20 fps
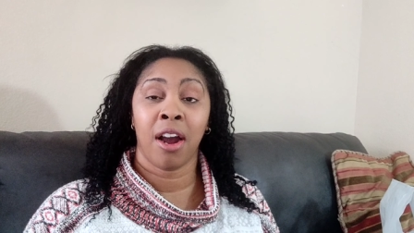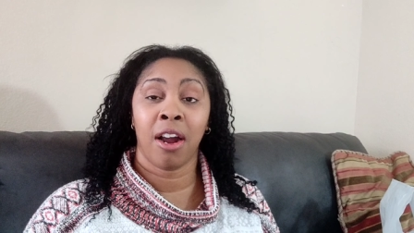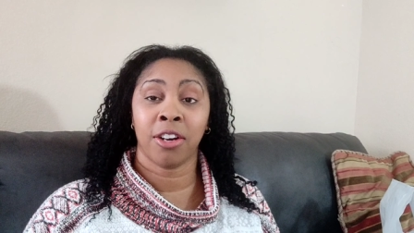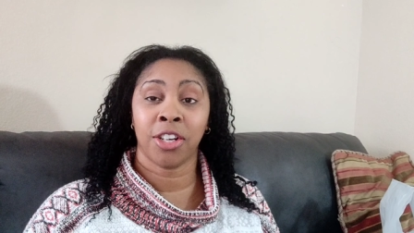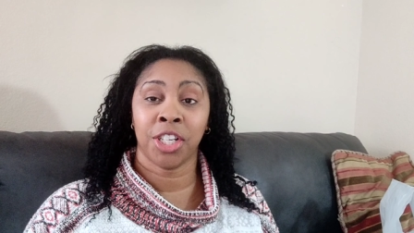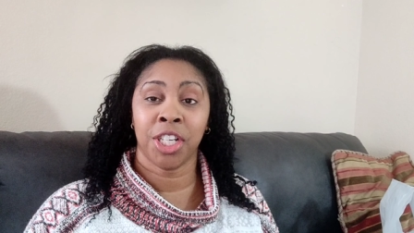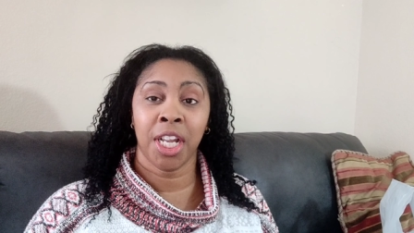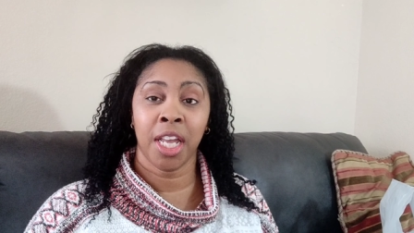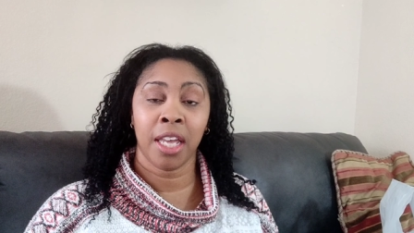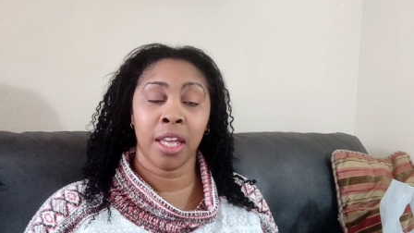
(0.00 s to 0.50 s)
are
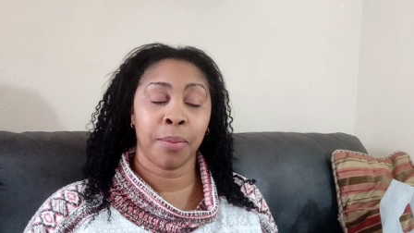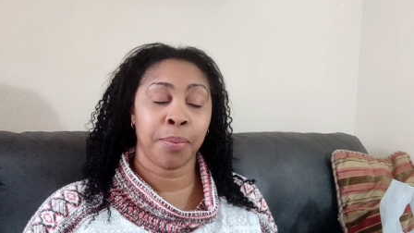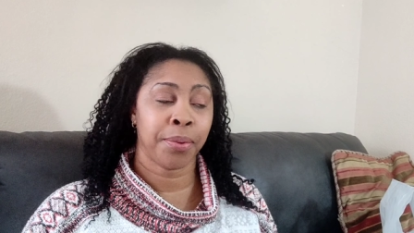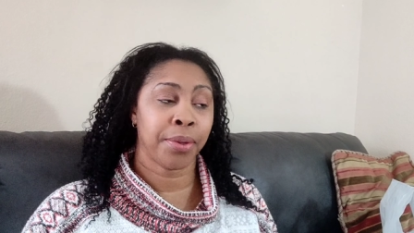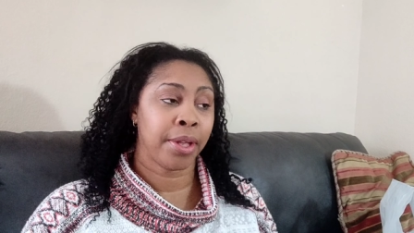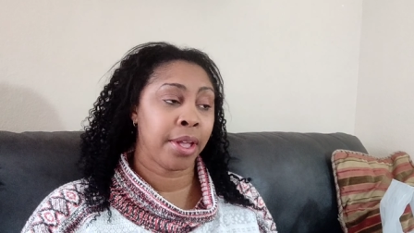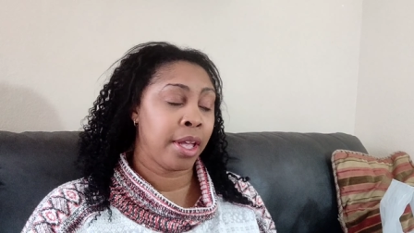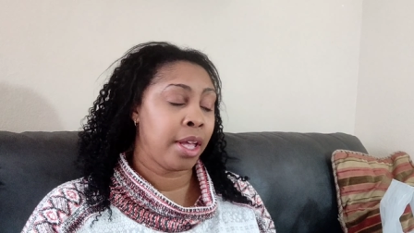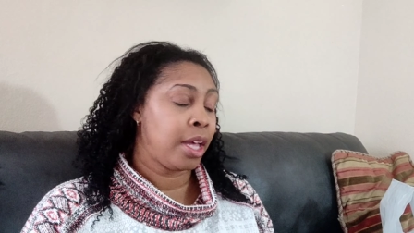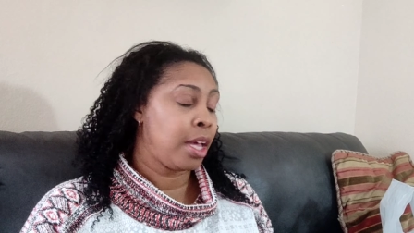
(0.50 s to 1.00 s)
cheap.
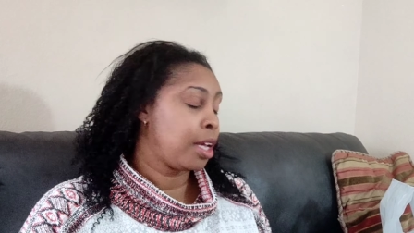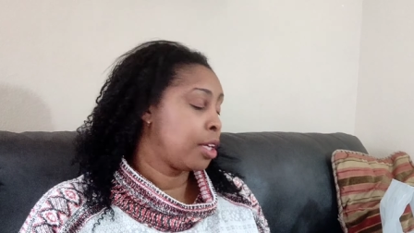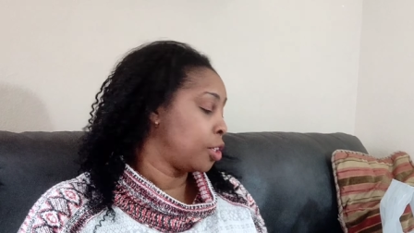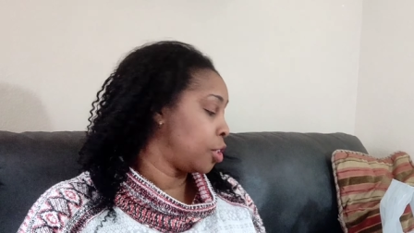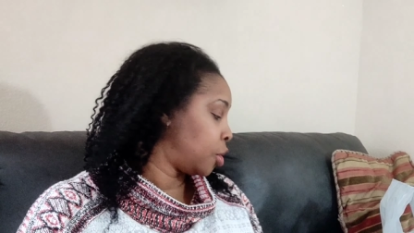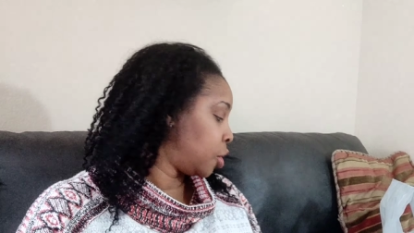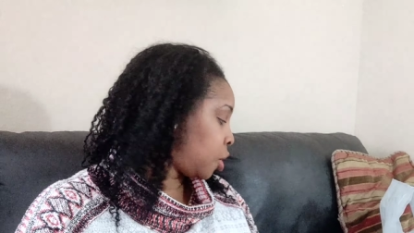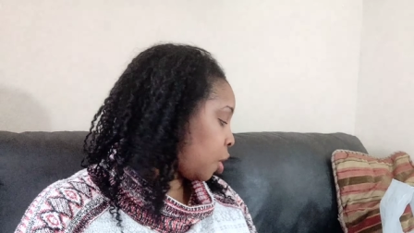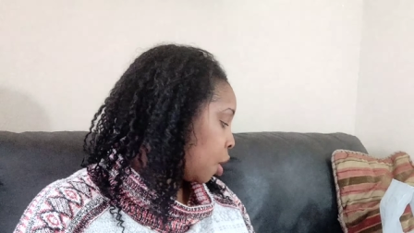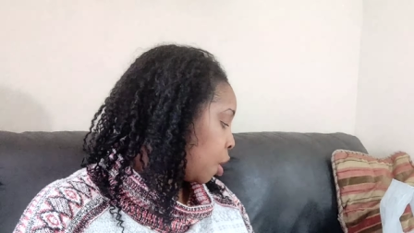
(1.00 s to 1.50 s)

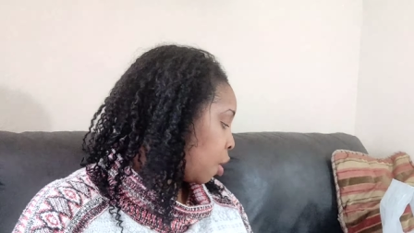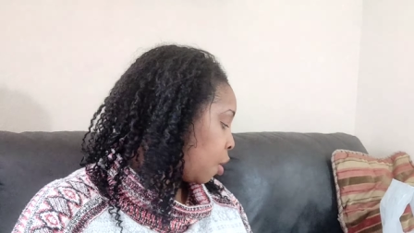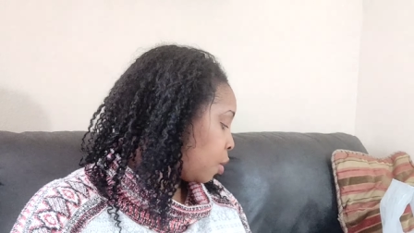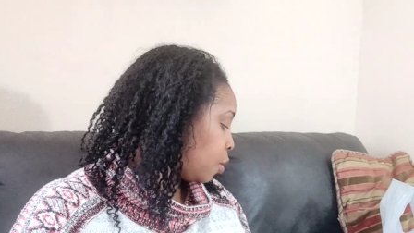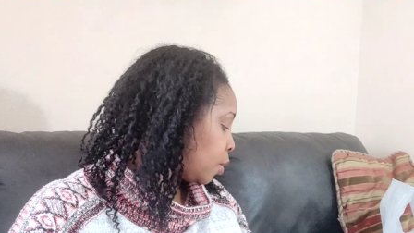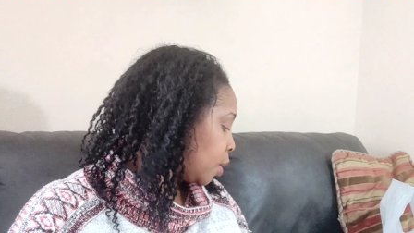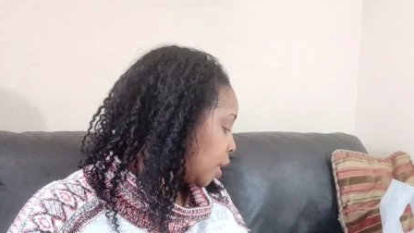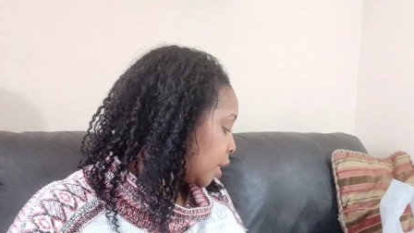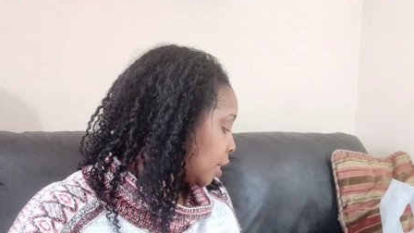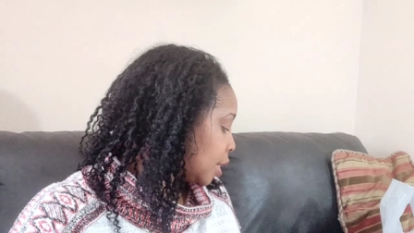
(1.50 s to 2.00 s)

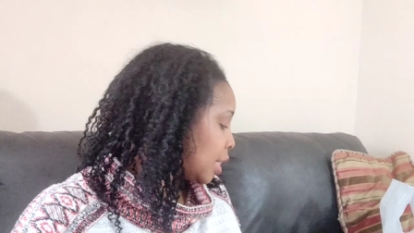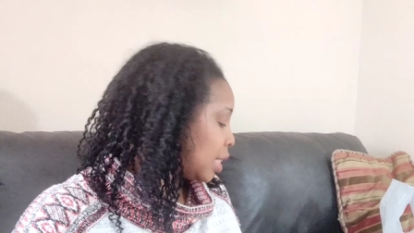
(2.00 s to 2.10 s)
So